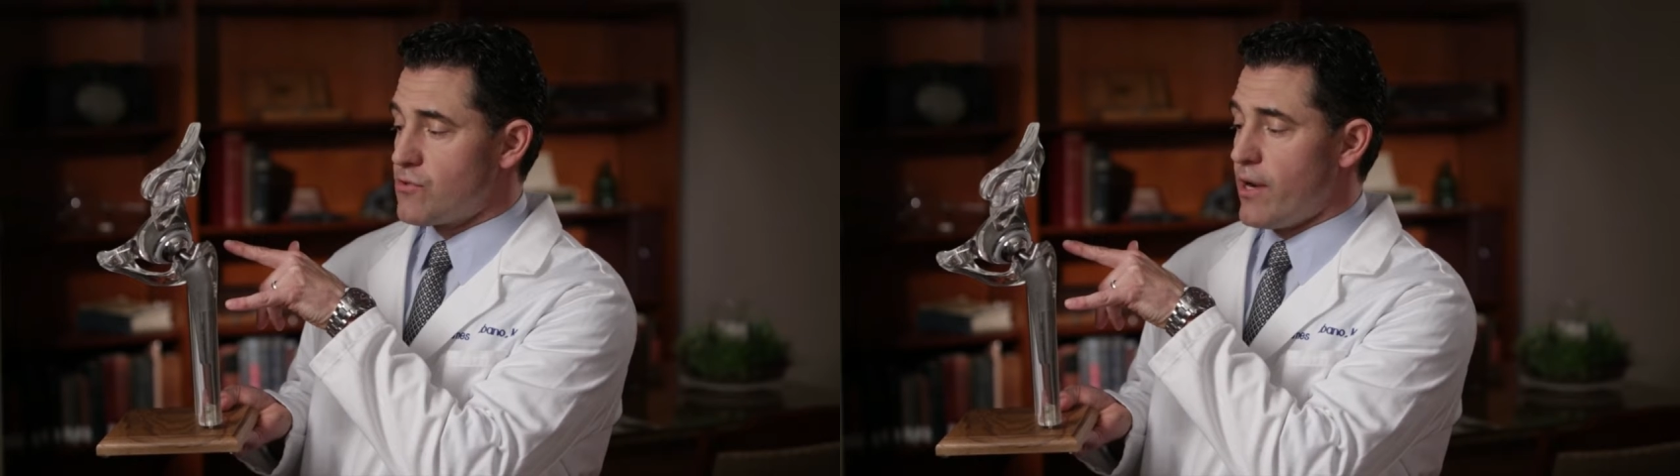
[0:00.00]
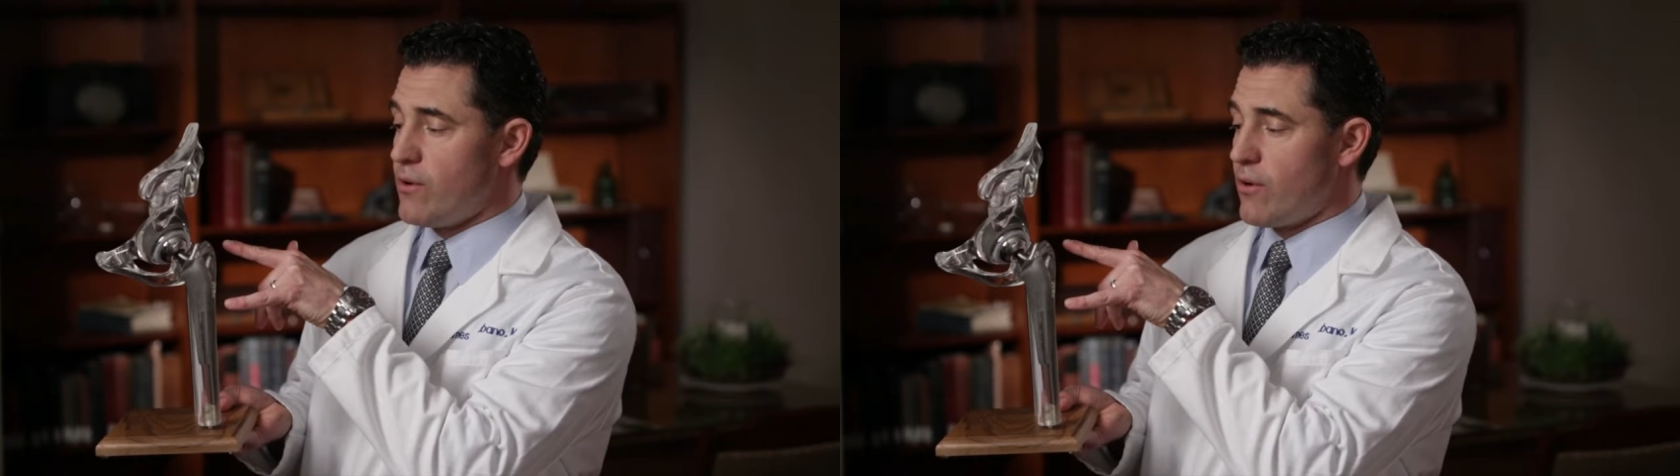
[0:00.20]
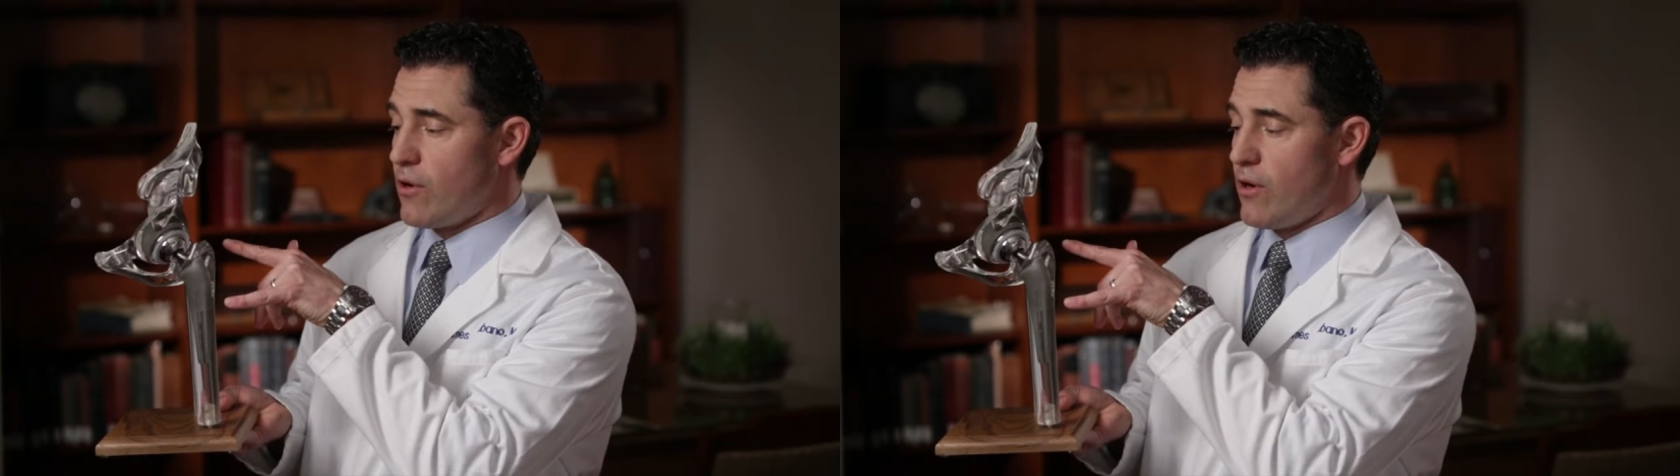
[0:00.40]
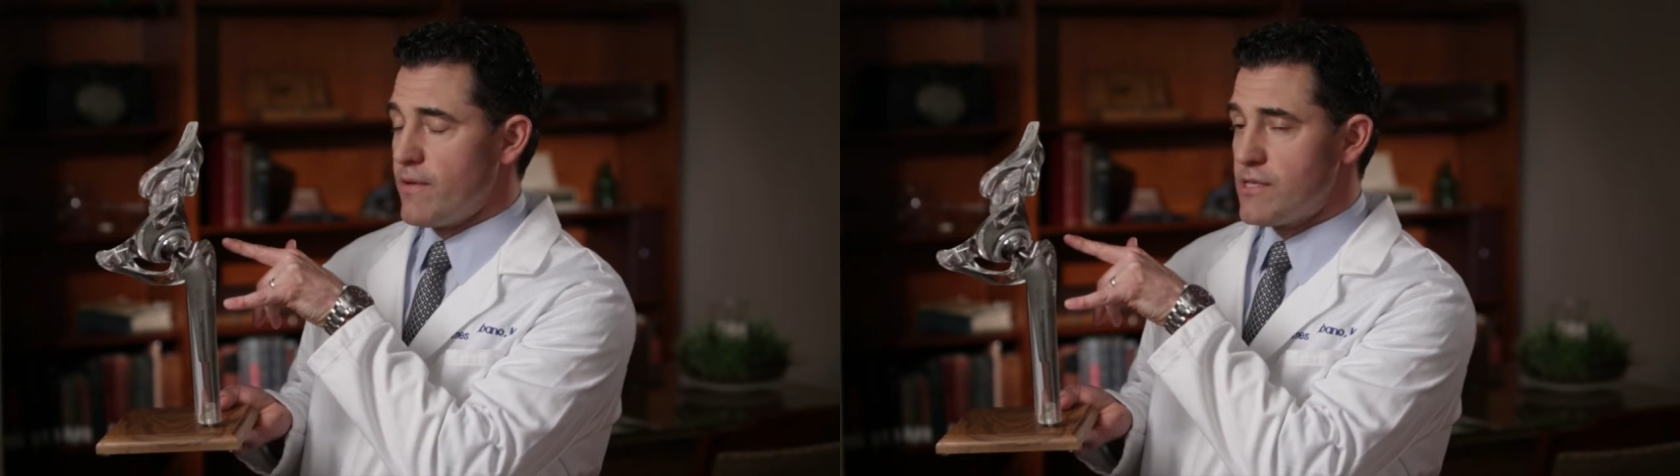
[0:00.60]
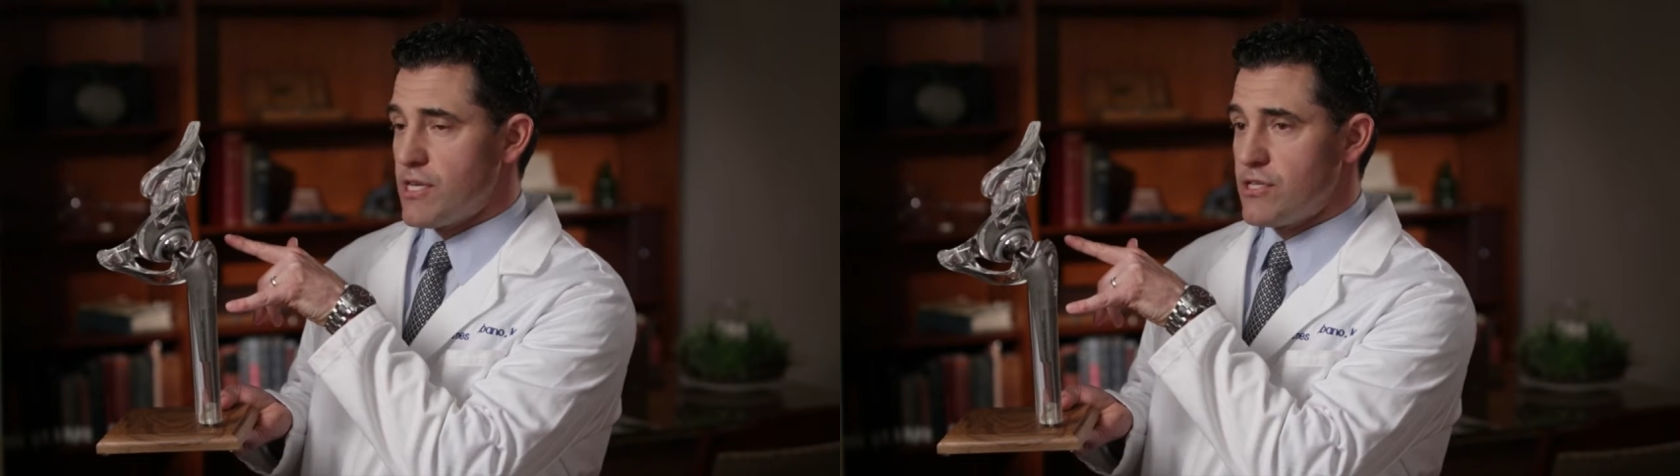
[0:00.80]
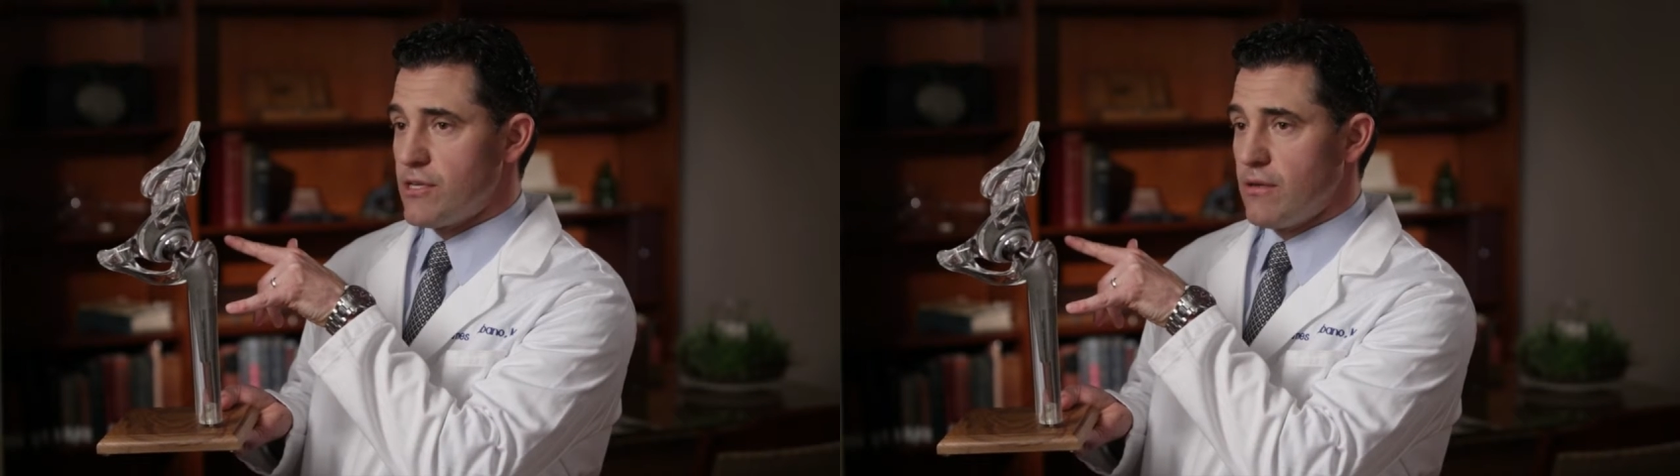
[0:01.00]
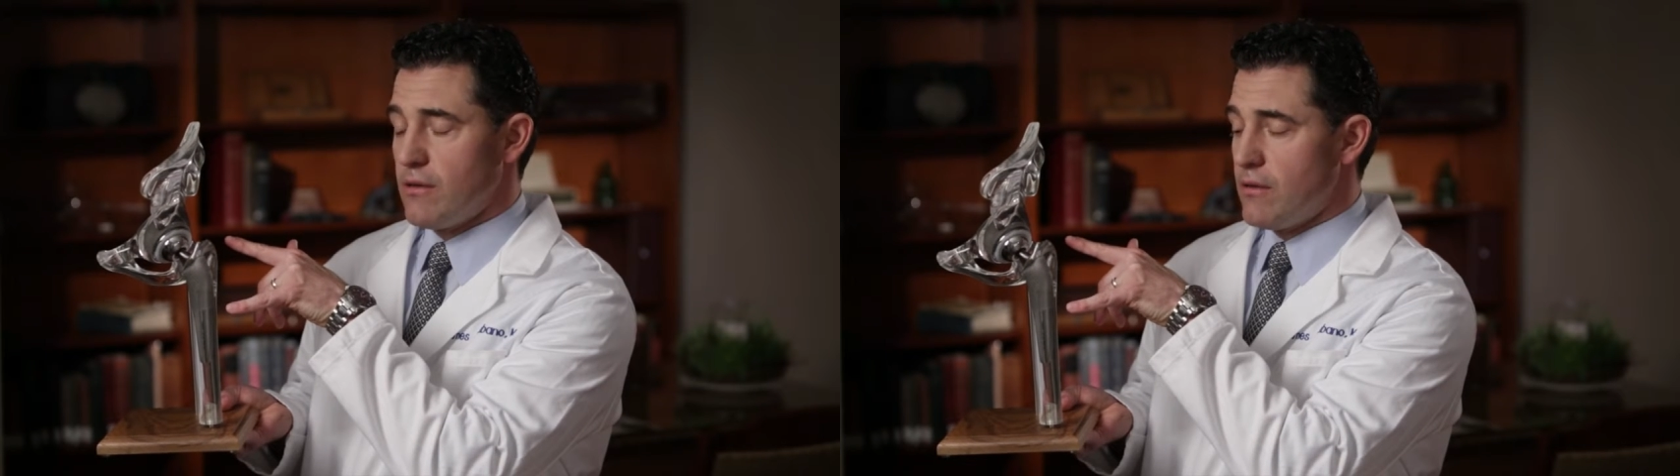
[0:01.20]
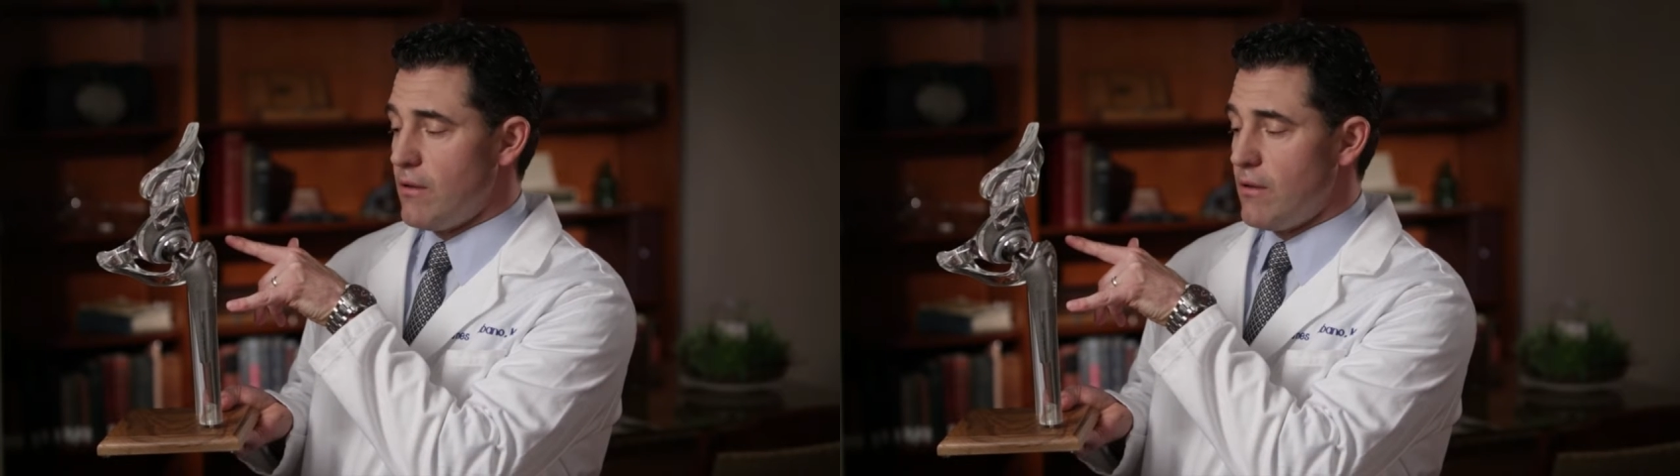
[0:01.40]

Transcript: straight or curved incision